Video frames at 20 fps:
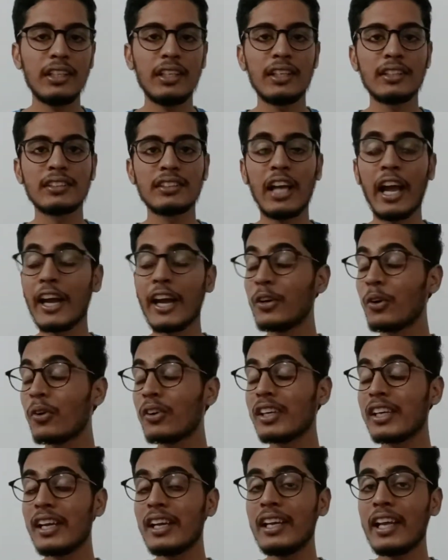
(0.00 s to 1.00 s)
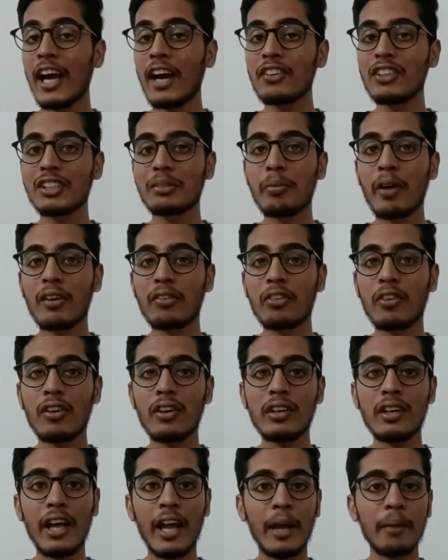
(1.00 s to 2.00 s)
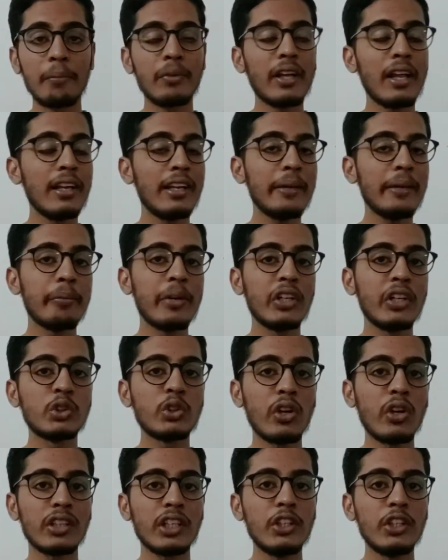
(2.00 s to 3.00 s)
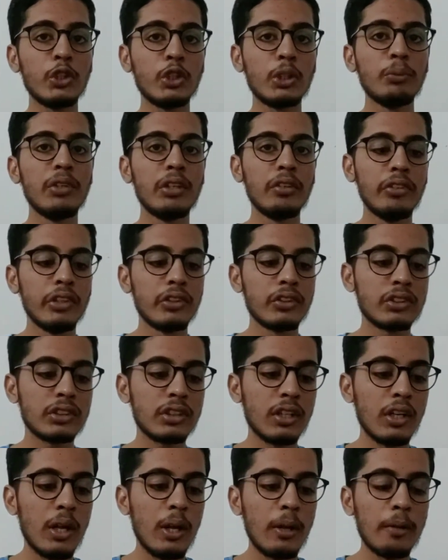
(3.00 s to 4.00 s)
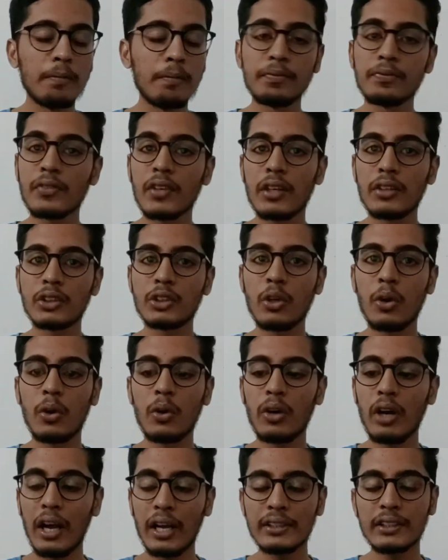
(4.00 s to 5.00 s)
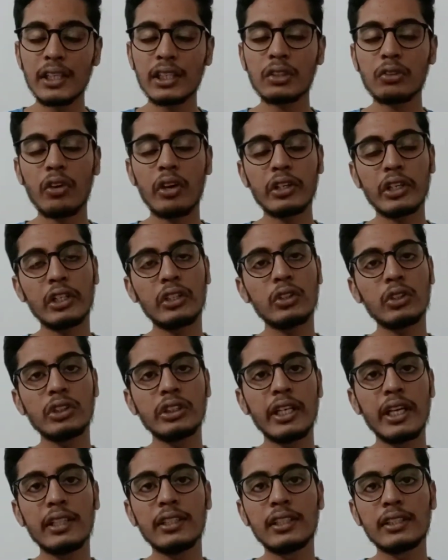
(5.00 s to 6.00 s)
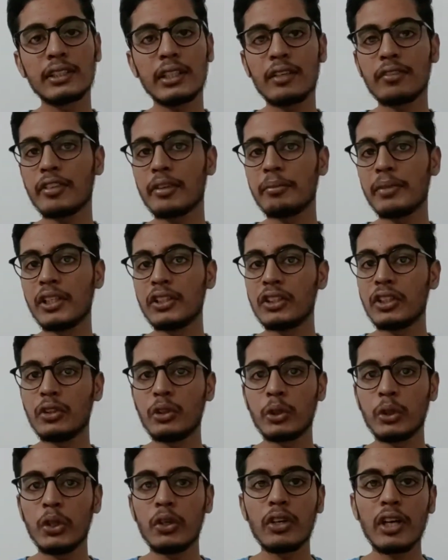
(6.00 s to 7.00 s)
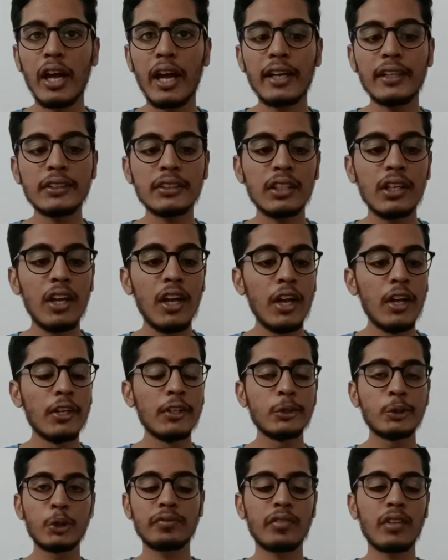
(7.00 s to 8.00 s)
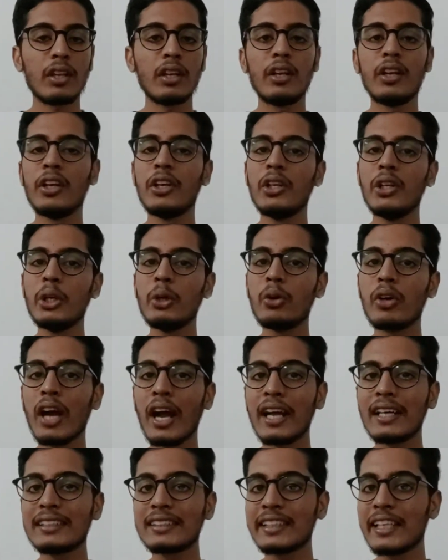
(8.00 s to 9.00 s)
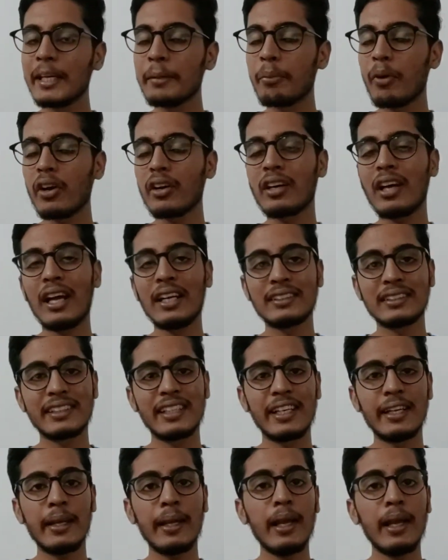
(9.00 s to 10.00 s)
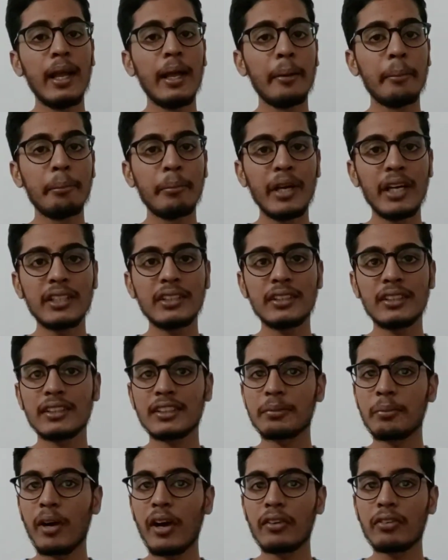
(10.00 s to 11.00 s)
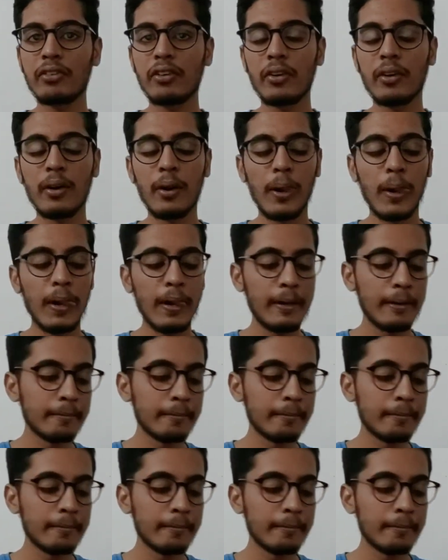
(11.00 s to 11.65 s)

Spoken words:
Yes, I don't really have the smartphone, I'm telling based on the YouTube reviews. So I just wanted to share this information to you guys. You guys keep on asking best smartphone